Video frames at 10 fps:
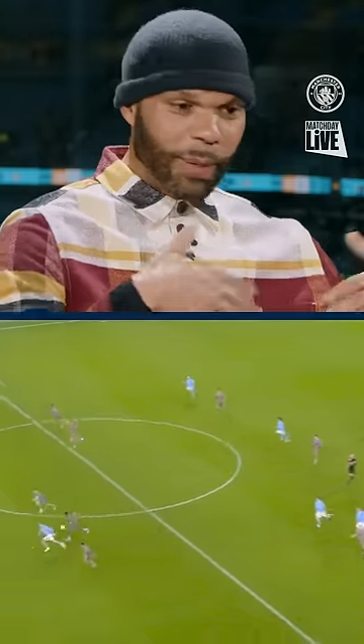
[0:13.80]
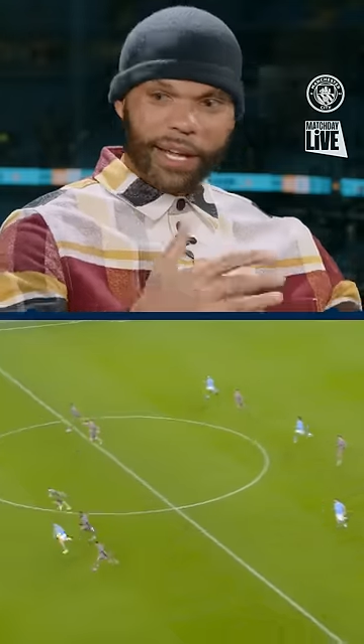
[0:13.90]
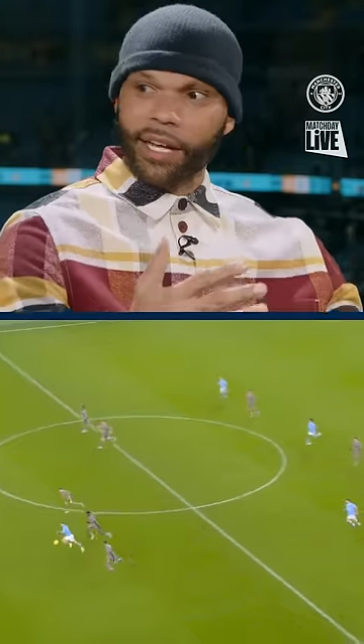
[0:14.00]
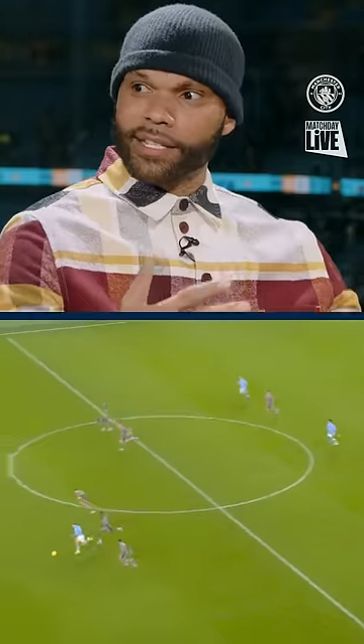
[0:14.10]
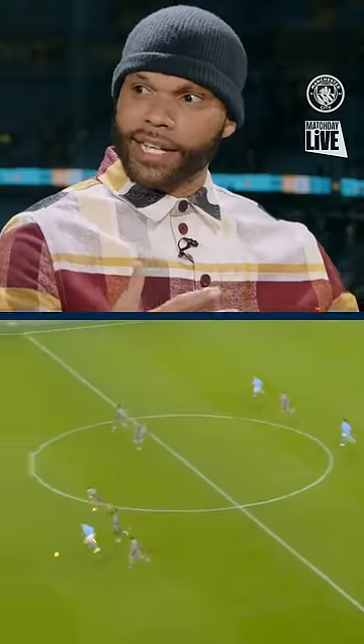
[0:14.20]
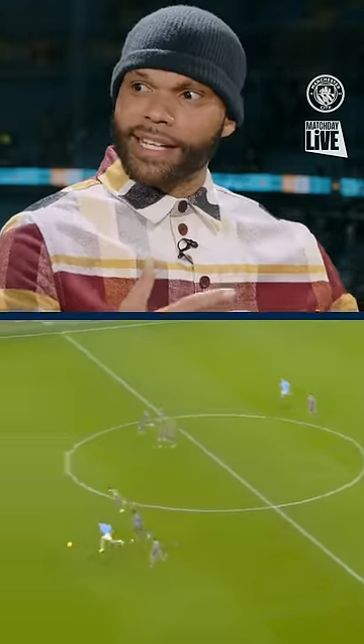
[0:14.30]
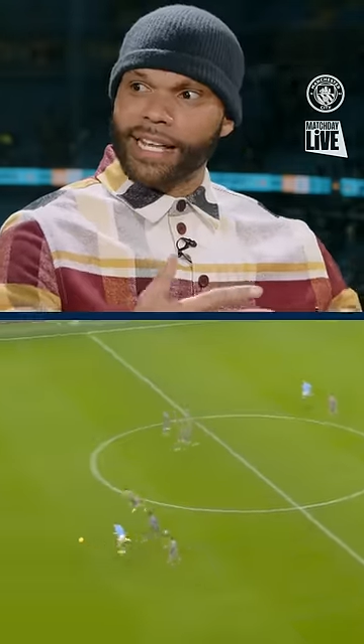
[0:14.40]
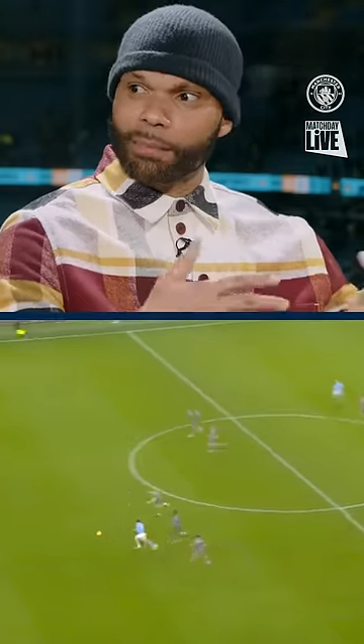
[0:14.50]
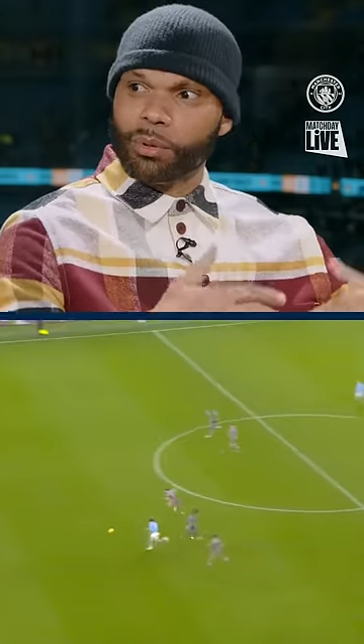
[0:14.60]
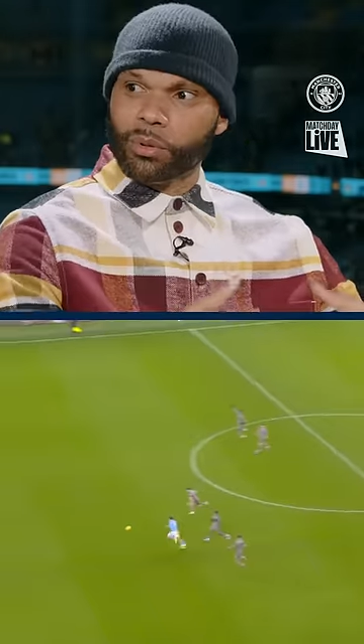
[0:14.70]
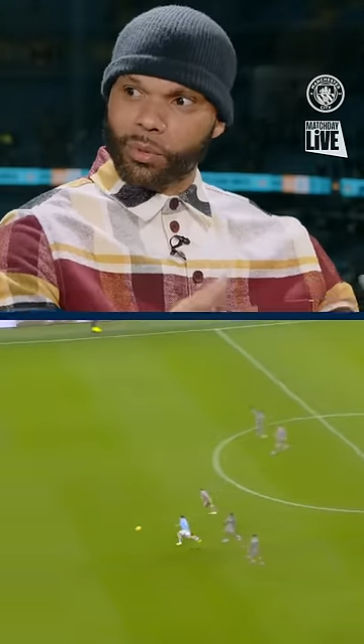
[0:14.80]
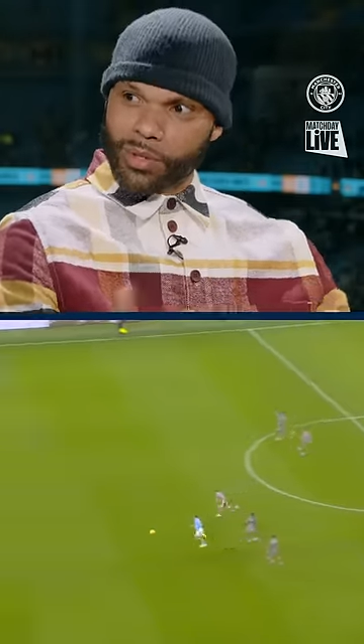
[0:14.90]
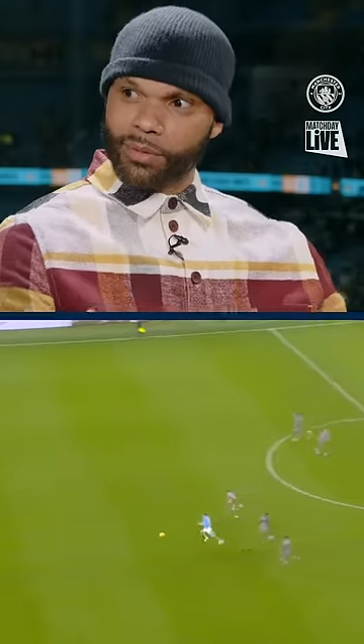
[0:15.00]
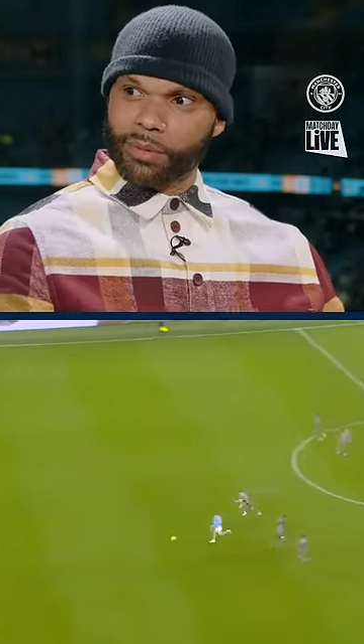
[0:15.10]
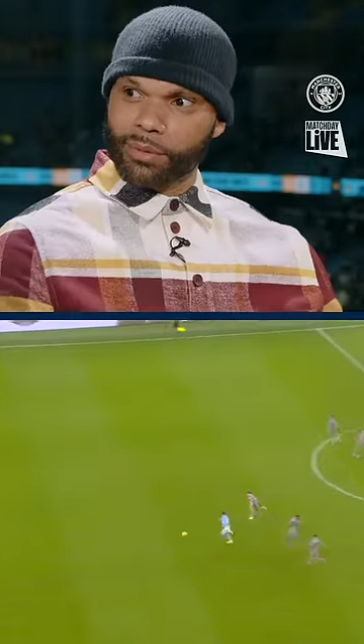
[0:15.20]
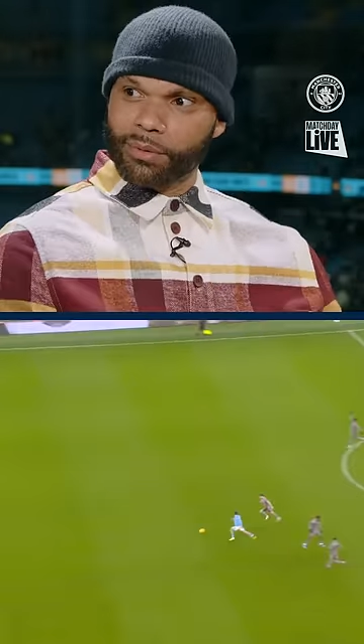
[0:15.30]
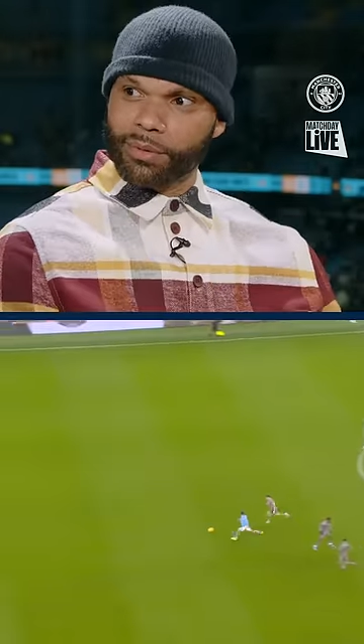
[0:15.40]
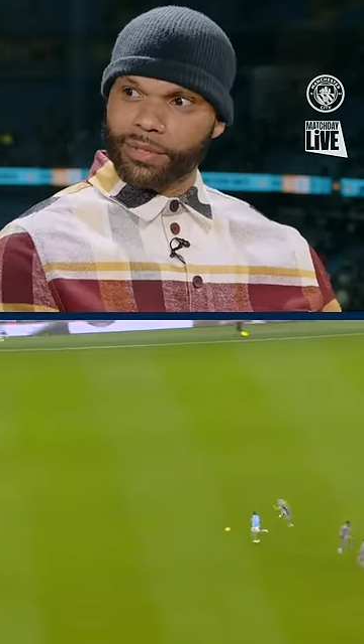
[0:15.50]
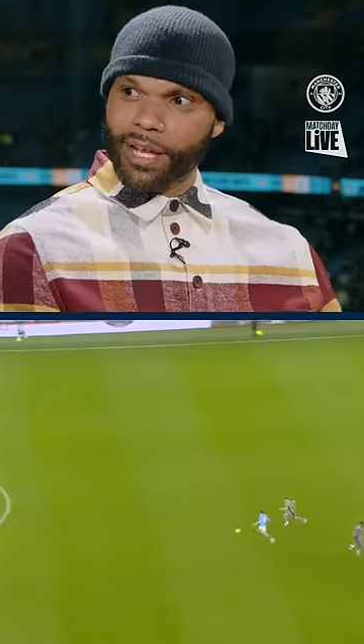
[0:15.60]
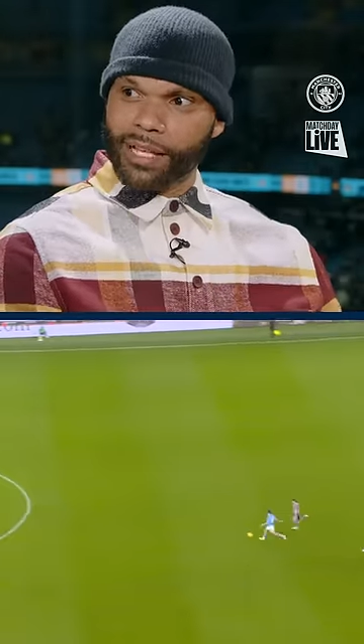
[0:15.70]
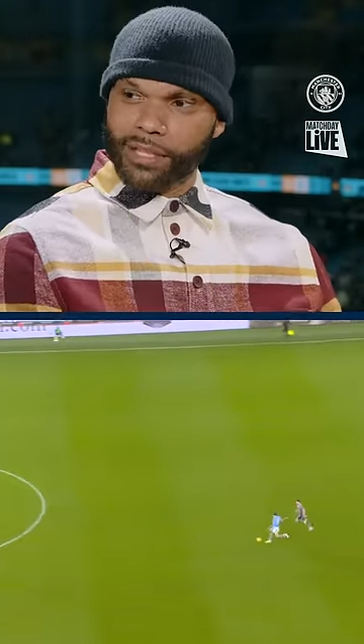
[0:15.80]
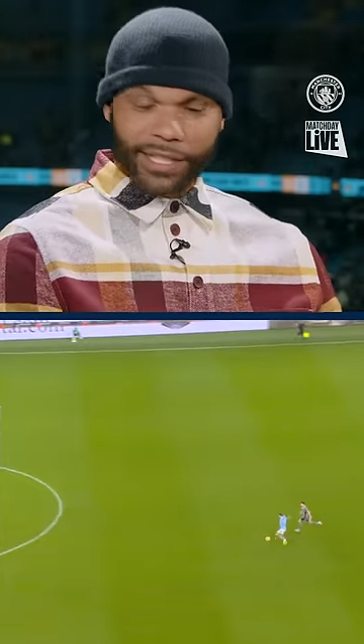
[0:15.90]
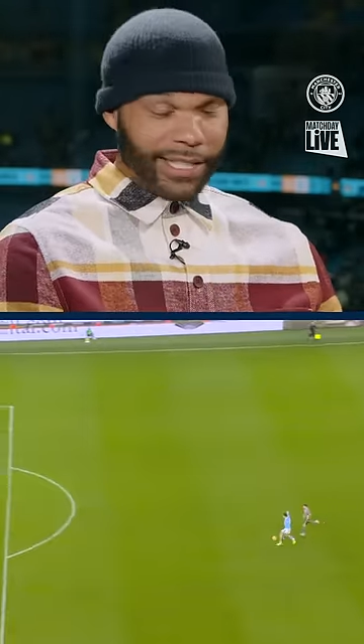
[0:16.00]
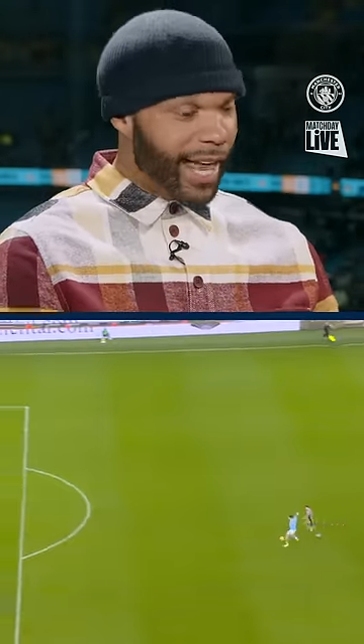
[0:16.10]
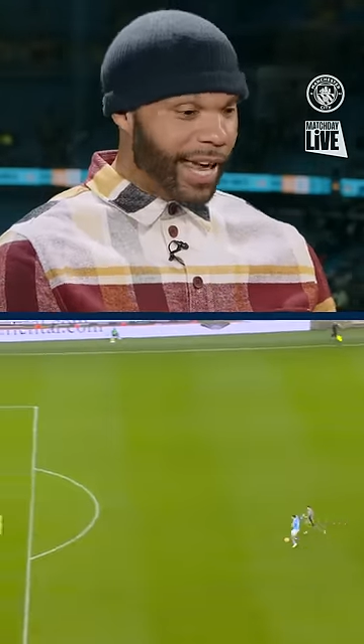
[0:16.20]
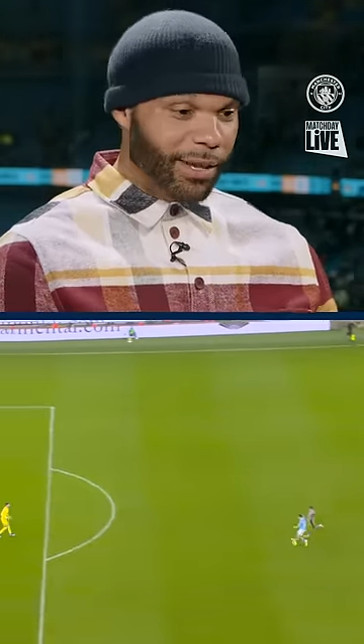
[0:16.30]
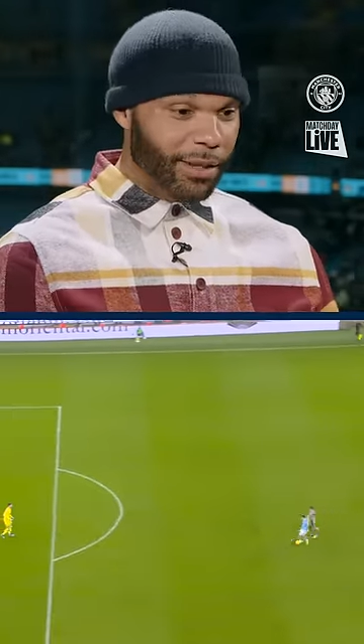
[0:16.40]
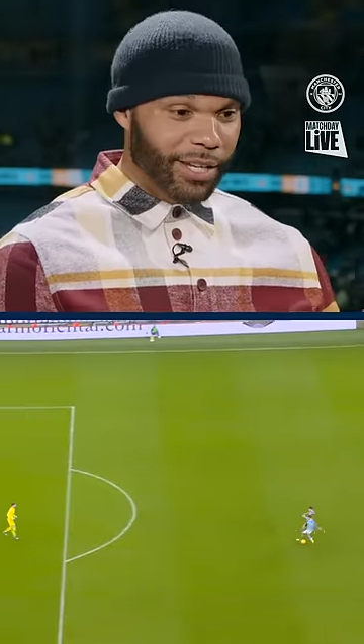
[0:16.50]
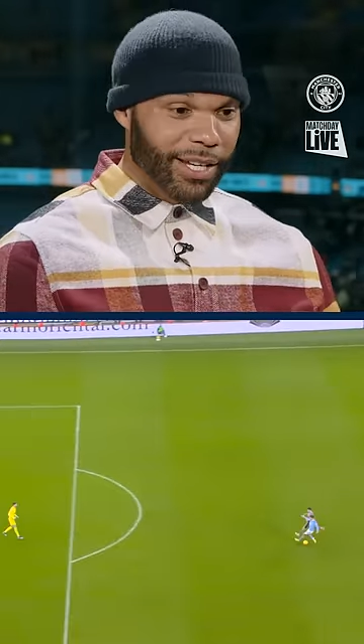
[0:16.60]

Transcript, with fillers: play on. Then he blew the whistle. The delay,